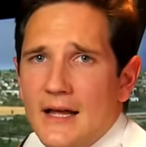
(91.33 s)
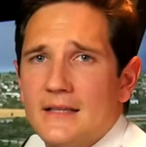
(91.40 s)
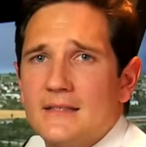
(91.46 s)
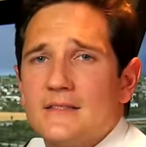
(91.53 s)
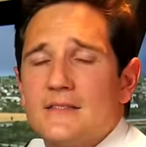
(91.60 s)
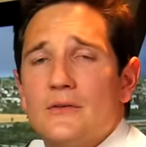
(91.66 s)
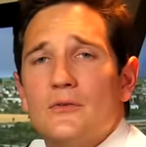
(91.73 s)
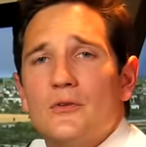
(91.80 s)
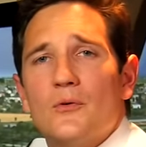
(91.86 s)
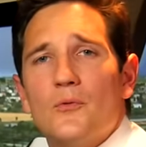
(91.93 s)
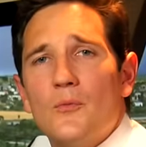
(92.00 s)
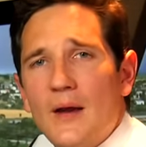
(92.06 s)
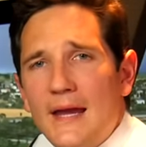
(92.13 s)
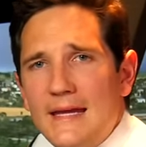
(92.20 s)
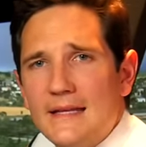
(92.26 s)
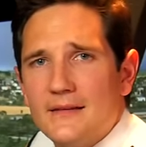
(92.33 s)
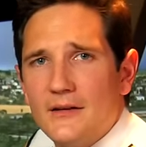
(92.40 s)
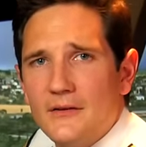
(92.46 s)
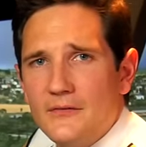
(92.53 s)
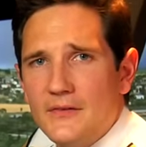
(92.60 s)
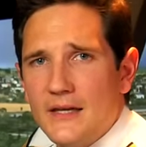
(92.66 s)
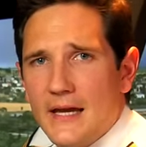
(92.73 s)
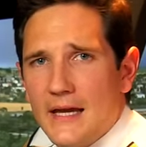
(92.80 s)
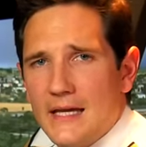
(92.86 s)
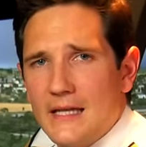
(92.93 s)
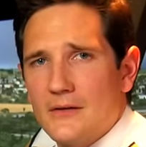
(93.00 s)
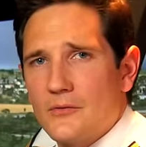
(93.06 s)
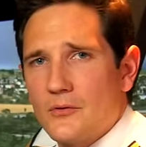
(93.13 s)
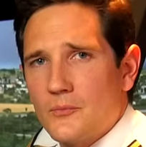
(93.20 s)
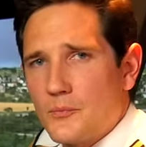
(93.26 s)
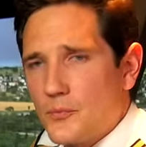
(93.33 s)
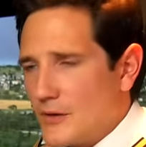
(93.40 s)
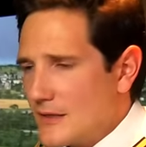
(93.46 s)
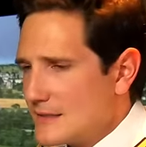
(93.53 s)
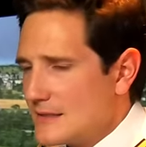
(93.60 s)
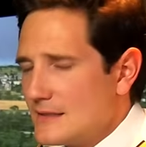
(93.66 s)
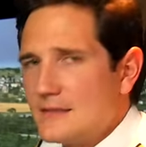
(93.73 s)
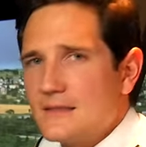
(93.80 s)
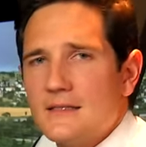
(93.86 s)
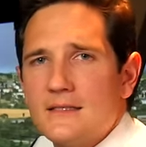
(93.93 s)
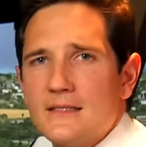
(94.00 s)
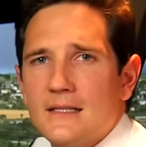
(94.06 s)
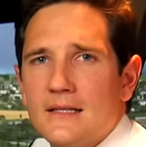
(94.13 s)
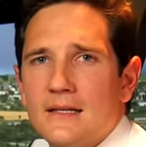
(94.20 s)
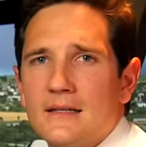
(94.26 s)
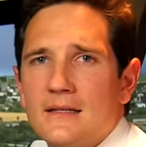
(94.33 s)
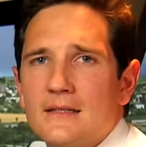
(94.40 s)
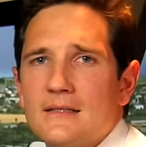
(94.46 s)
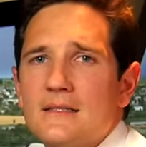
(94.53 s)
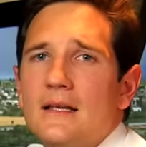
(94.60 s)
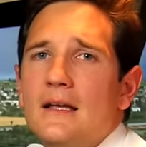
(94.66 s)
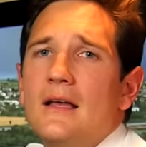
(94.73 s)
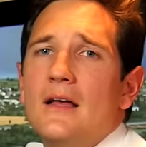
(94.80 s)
and so the weight of the aileron presses the cylinders